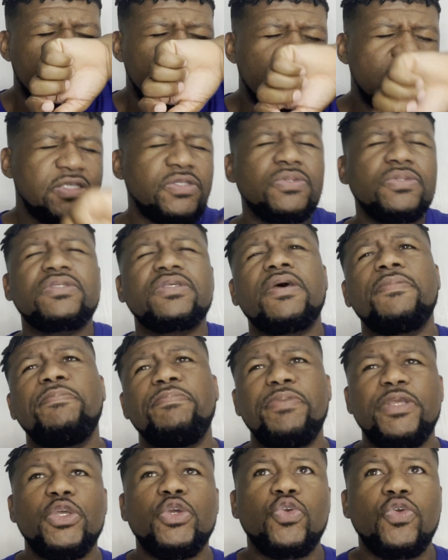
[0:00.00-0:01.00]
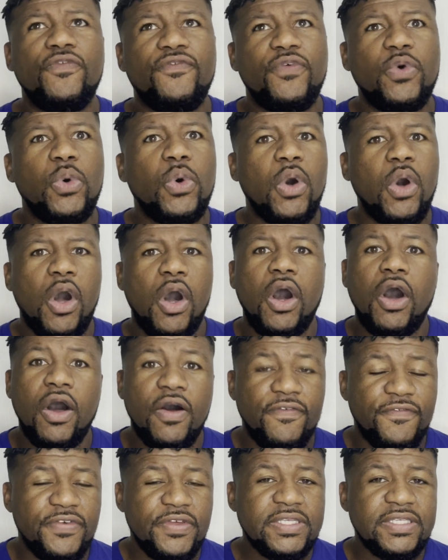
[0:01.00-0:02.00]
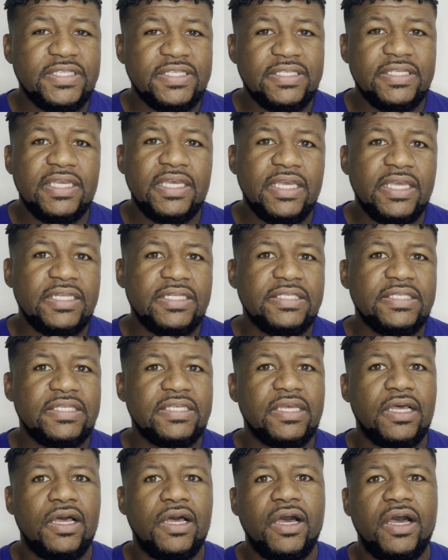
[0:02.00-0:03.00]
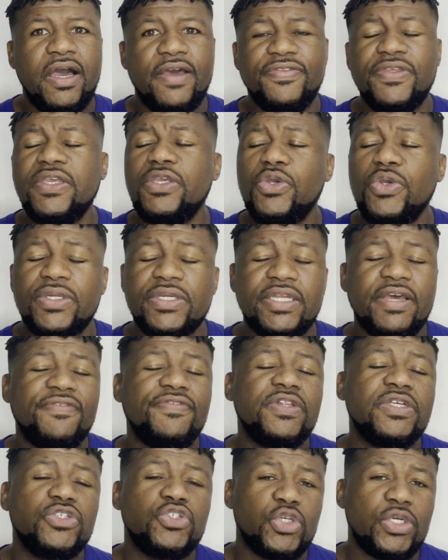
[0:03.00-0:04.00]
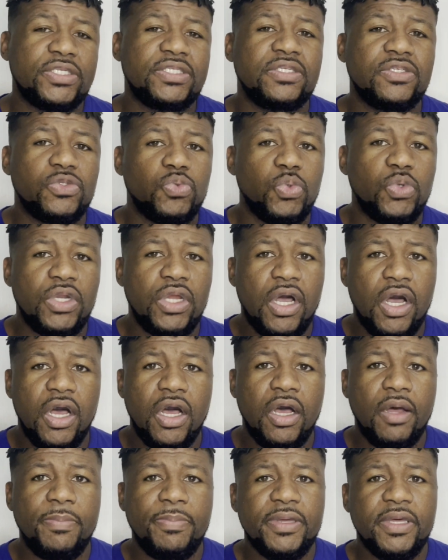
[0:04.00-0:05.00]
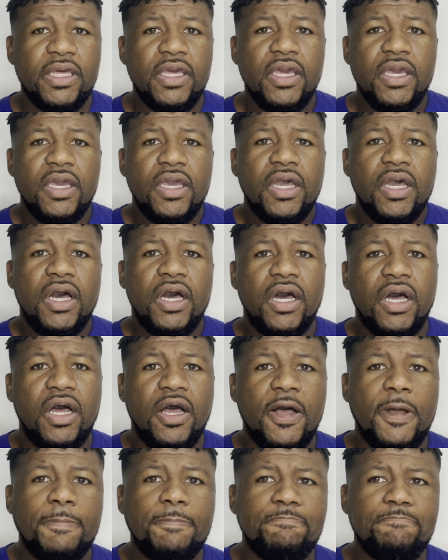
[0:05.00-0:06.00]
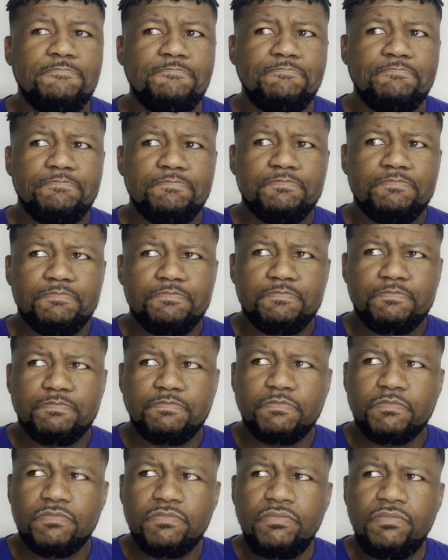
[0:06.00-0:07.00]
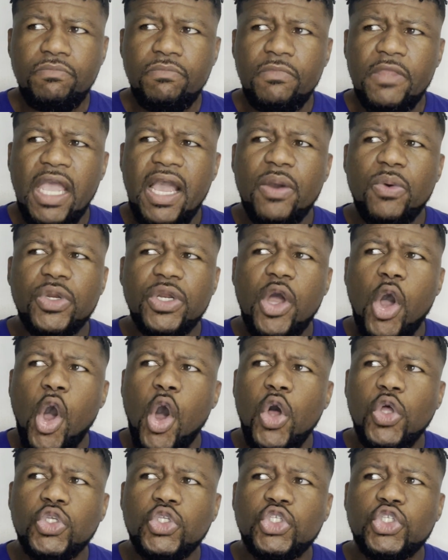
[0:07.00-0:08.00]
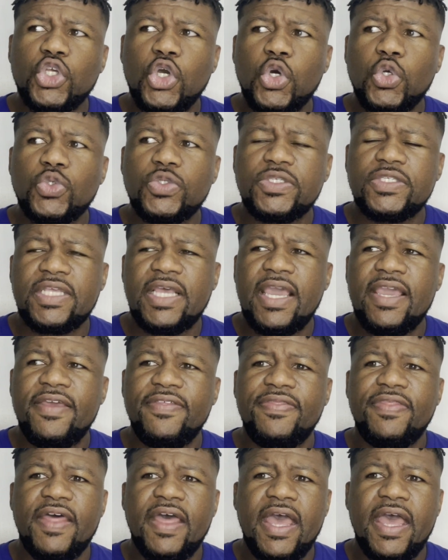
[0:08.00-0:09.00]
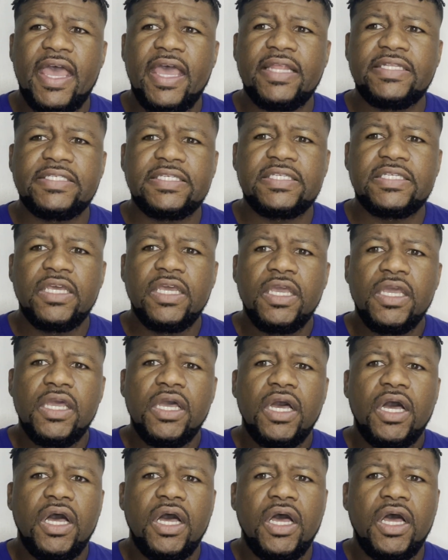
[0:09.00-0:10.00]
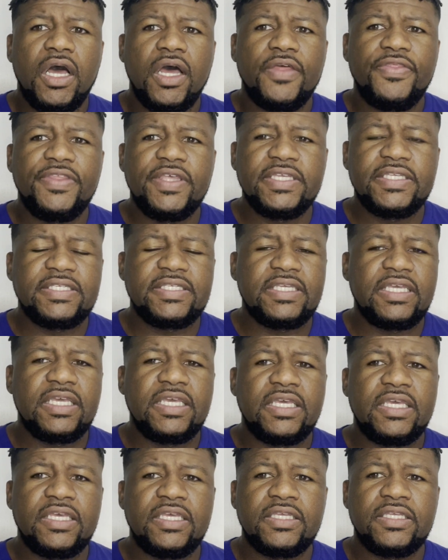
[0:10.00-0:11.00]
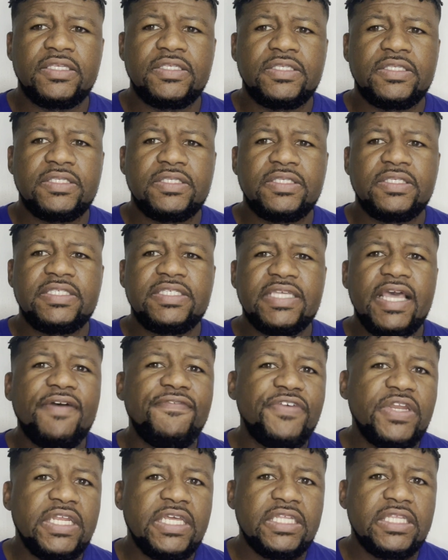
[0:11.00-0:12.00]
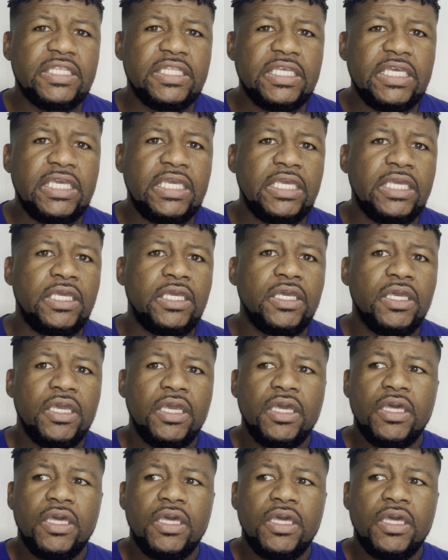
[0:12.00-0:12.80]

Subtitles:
this one's a beautiful office scent. I think you could definitely dress this one up. I would also say that this is definitely